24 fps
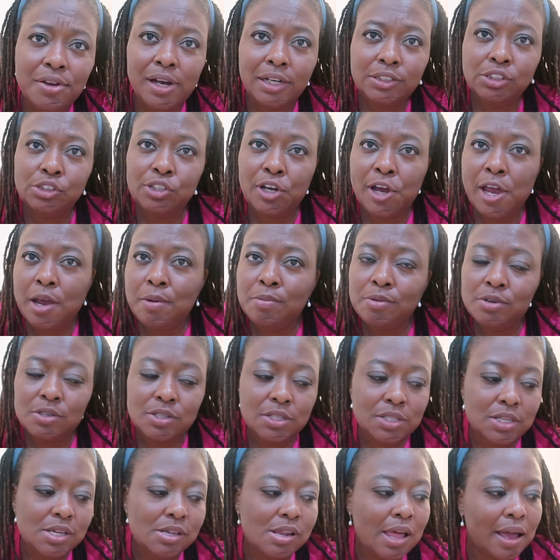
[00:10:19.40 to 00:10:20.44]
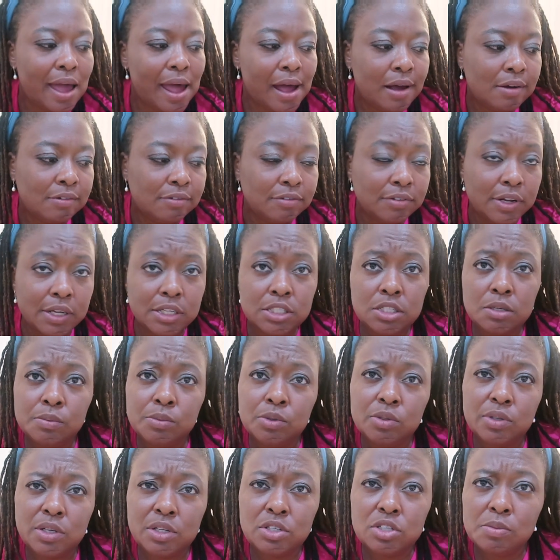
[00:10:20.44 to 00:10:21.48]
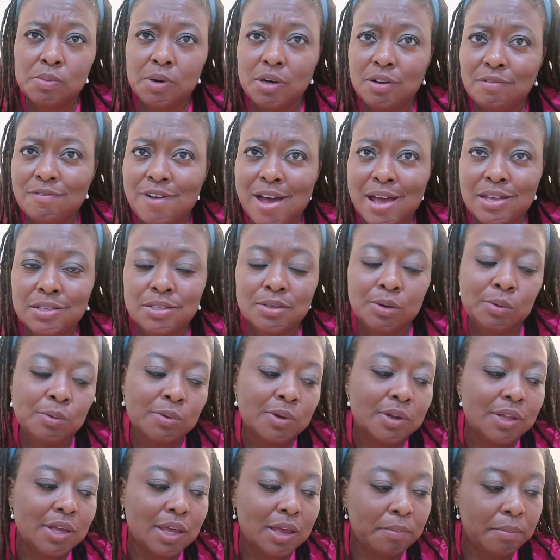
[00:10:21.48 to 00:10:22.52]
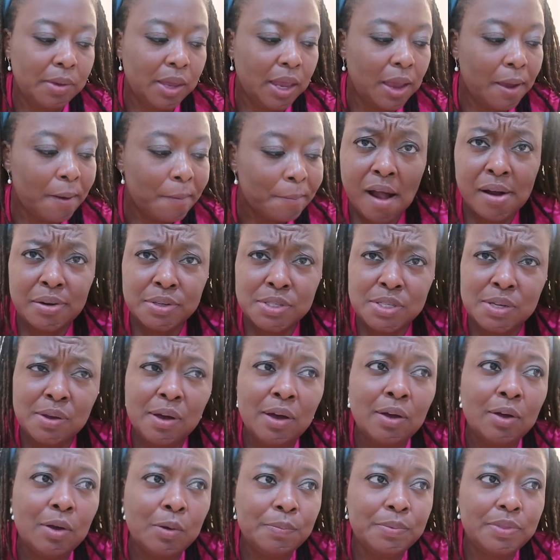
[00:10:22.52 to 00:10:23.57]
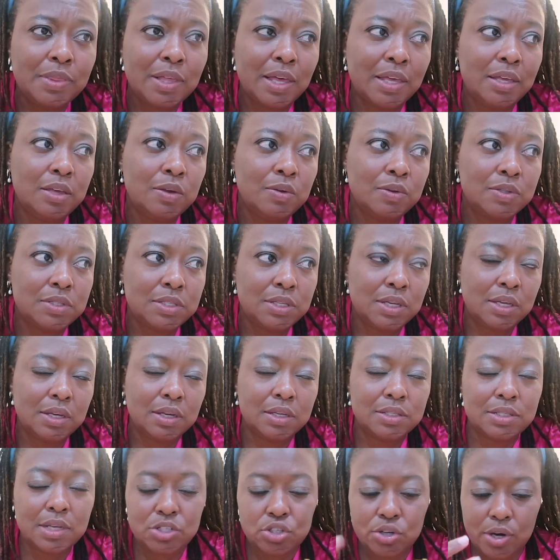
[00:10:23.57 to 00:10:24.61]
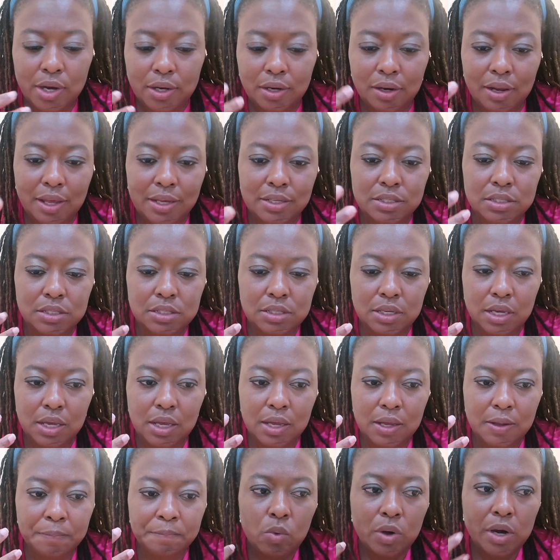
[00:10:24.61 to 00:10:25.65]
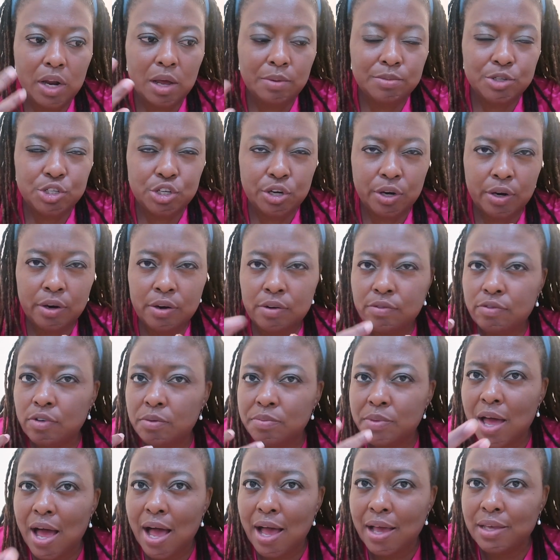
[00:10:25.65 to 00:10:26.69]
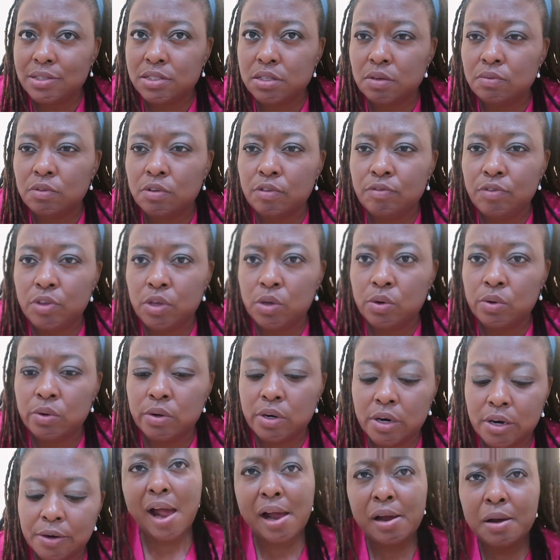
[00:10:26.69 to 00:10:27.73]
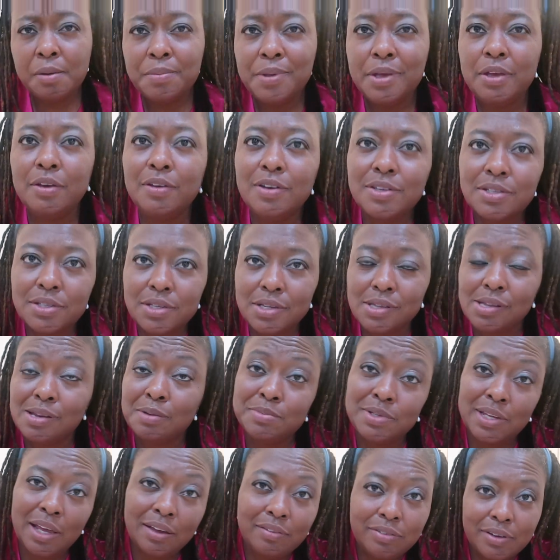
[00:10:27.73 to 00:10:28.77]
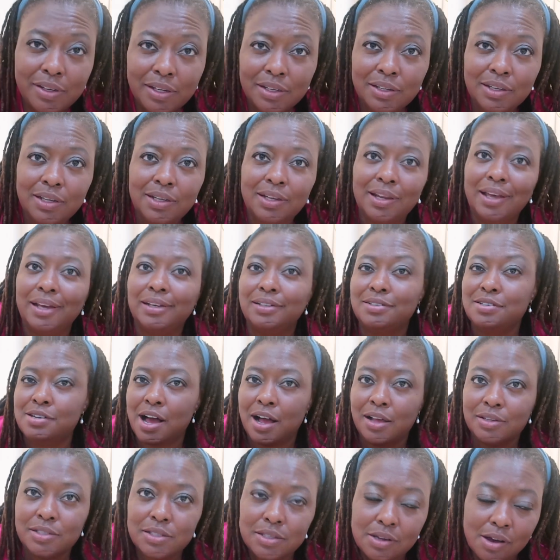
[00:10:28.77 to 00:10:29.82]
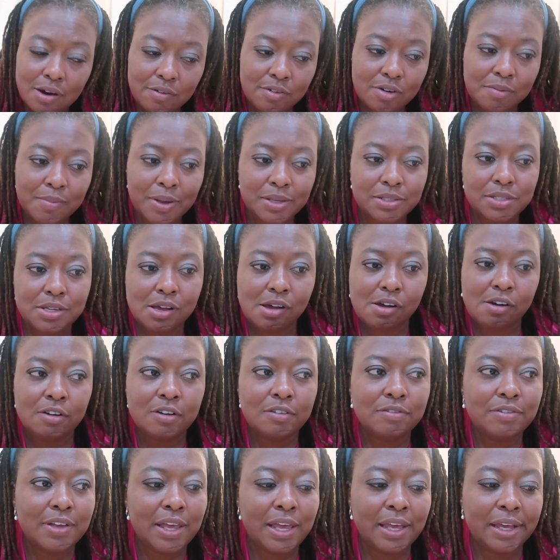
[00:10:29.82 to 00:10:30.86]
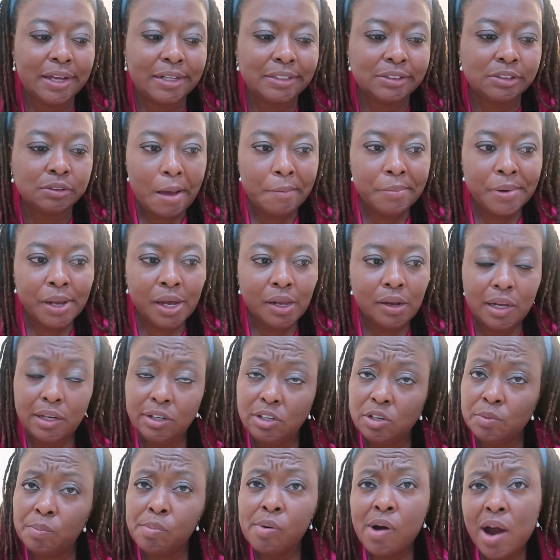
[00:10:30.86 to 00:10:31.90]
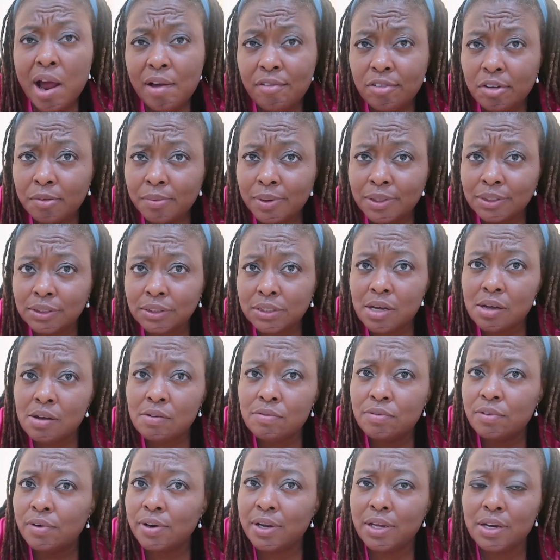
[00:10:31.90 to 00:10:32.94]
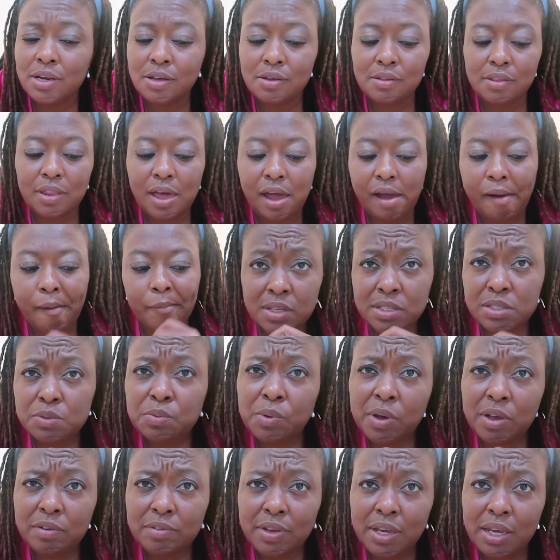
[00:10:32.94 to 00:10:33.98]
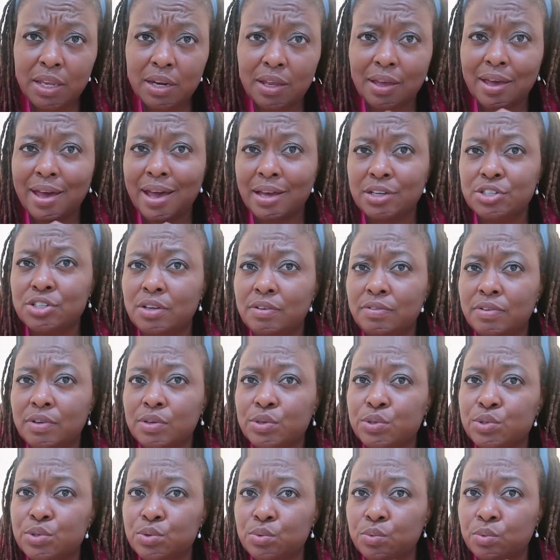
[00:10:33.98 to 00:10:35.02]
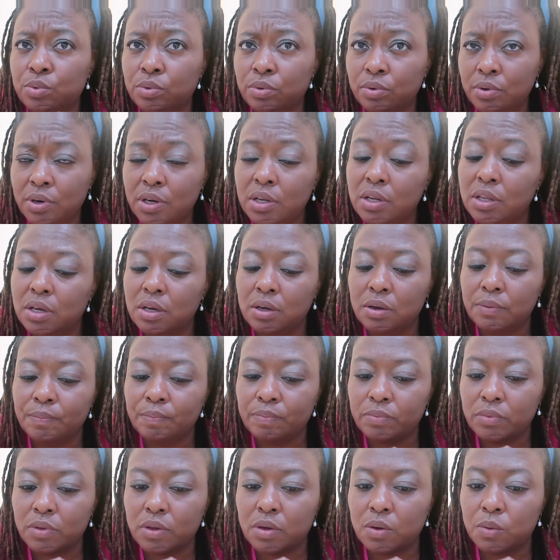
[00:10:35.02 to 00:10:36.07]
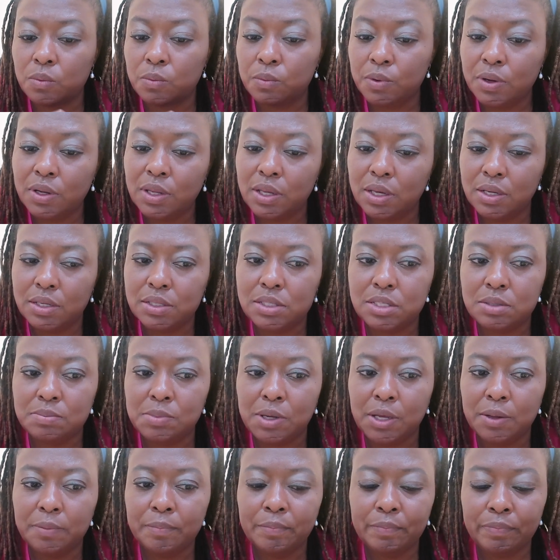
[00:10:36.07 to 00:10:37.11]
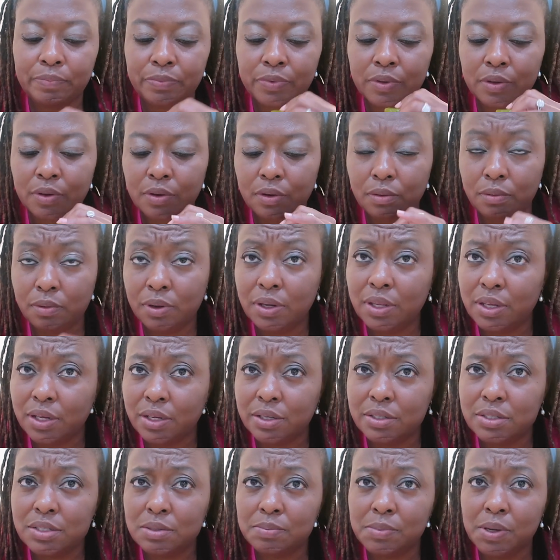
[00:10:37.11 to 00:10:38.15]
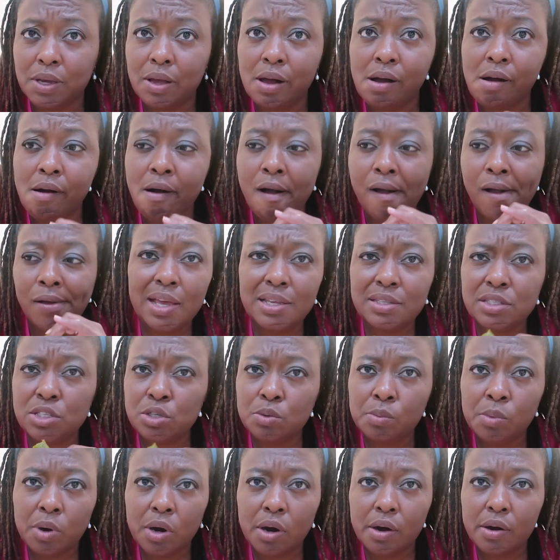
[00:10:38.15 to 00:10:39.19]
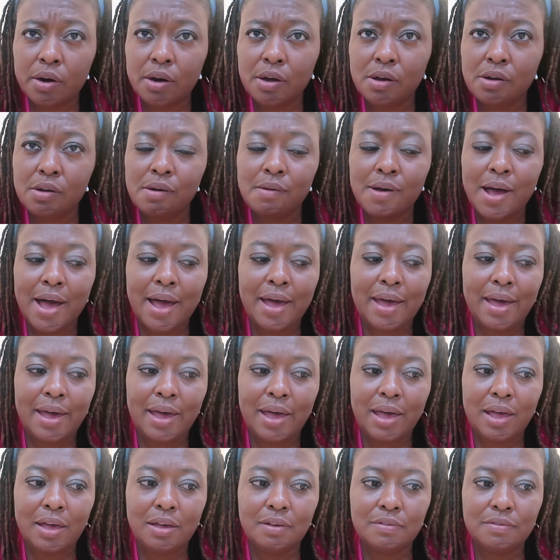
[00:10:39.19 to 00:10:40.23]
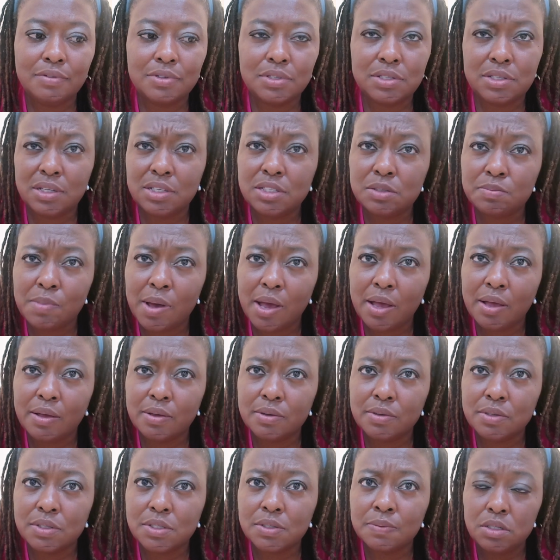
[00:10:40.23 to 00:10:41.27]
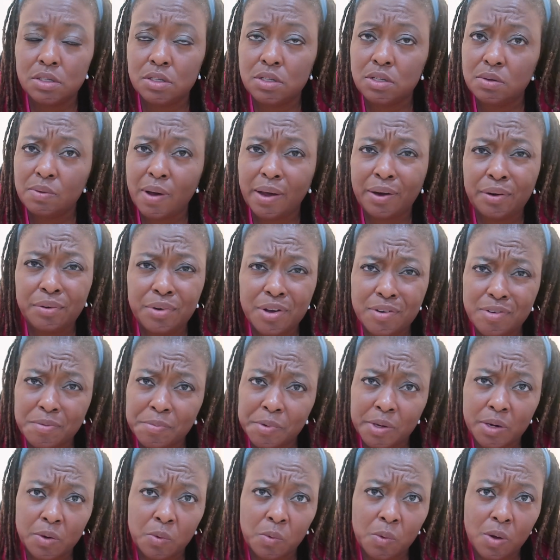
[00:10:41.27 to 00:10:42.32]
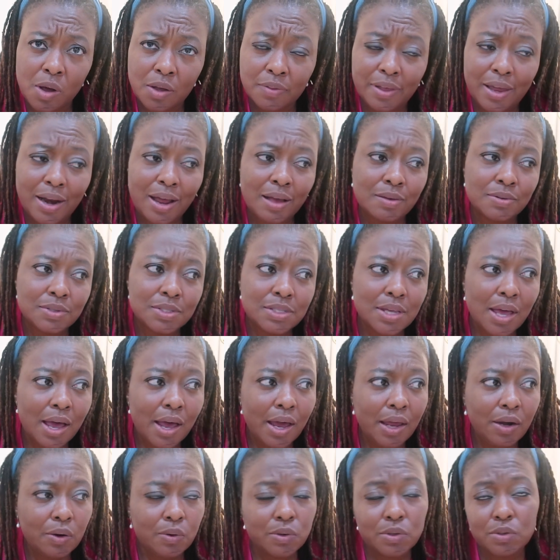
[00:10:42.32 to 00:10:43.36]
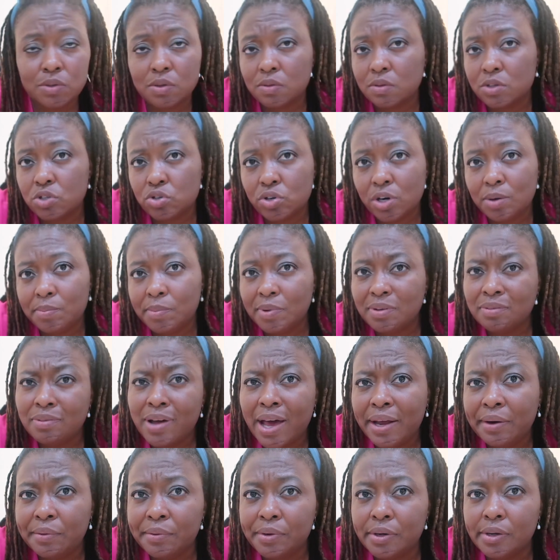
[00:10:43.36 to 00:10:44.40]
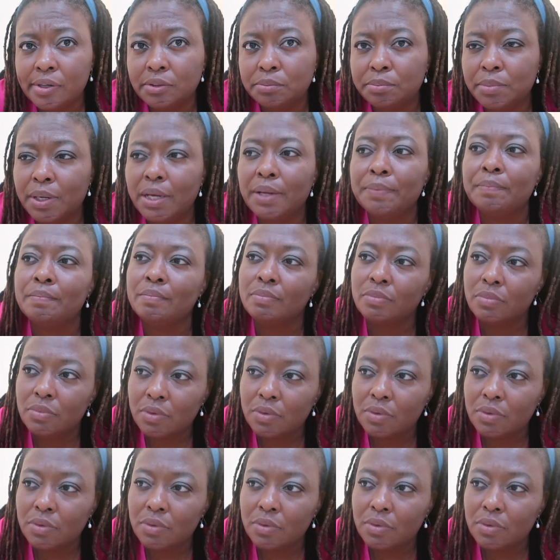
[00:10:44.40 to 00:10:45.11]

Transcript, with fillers: you guys are able to see like how flexible intermittent fasting really can be also i hope that you see because i try to like see what i'm sharing from the eyes of a viewer i hope that you can see that i'm definitely like not starving myself and i'm not like depriving myself or any of that this way of eating actually feels really really good to me really good to me and tomorrow I have six miles to do. I don't know if I'm gonna walk that outside or do it on the treadmill. I don't know, but